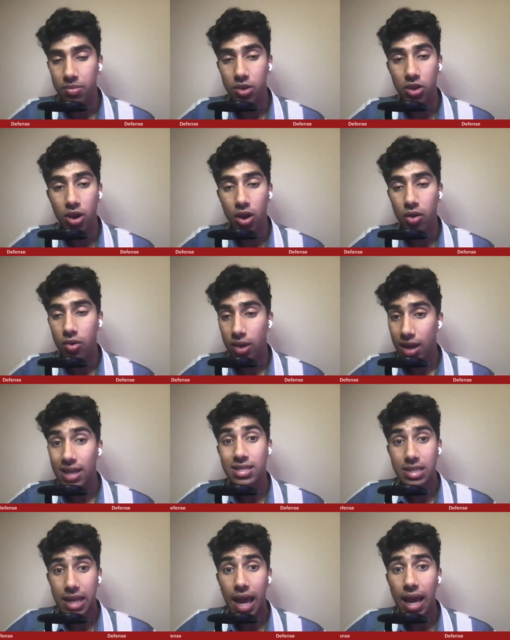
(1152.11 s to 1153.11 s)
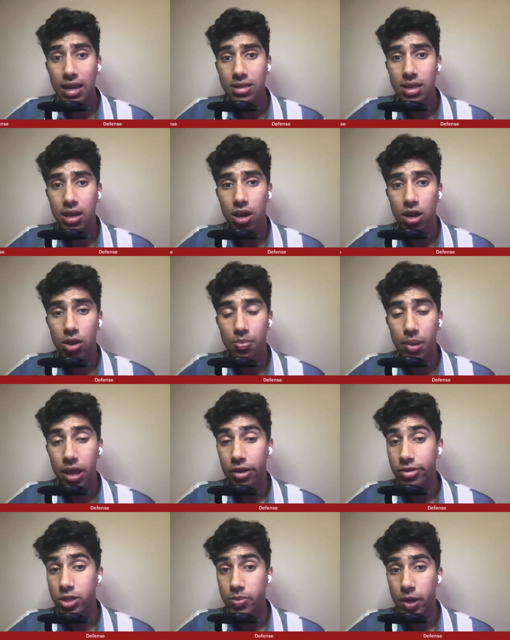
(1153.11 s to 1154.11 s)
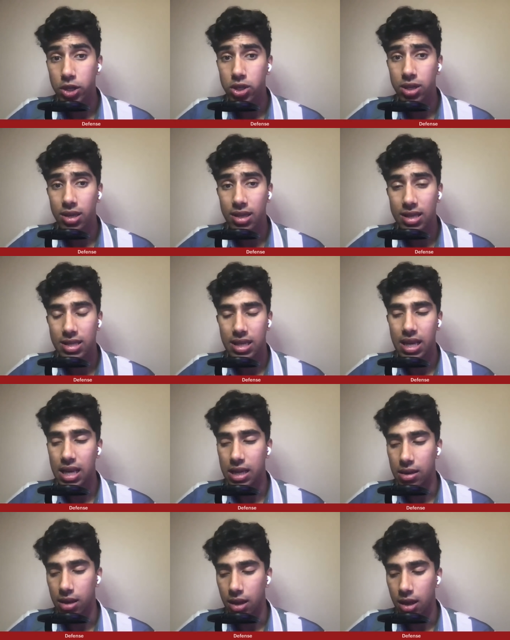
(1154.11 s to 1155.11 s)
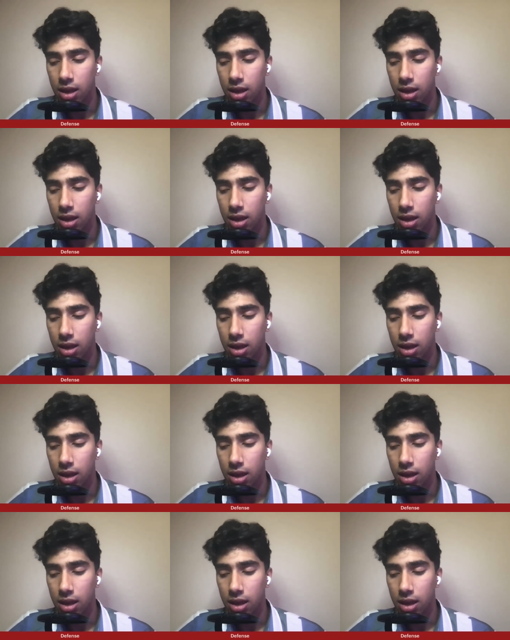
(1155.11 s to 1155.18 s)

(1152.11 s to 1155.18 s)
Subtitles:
It's taxing on a player, especially in this heat.